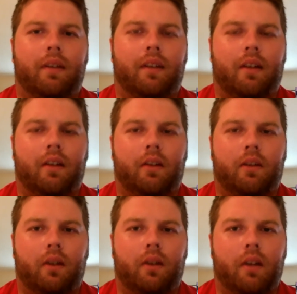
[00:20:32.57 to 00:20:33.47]
like
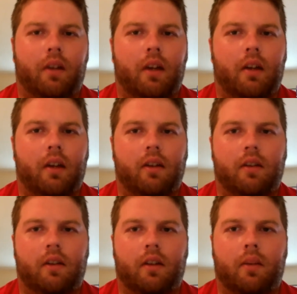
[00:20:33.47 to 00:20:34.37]
Australia and
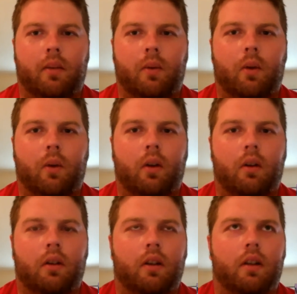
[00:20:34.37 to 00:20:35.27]

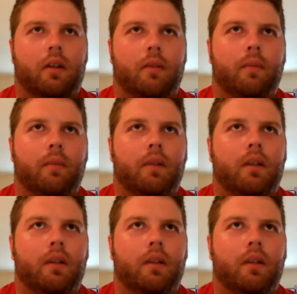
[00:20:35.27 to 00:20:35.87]
Singapore, um,